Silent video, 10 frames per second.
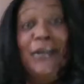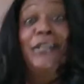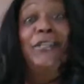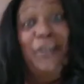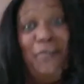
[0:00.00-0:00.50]

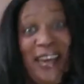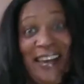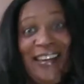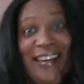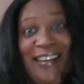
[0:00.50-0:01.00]

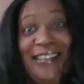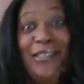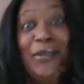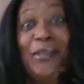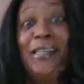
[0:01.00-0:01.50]
Jamaican.
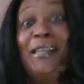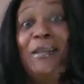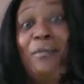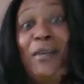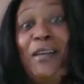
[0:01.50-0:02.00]
So it's a
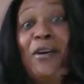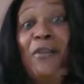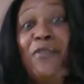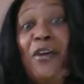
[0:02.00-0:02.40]
little bit of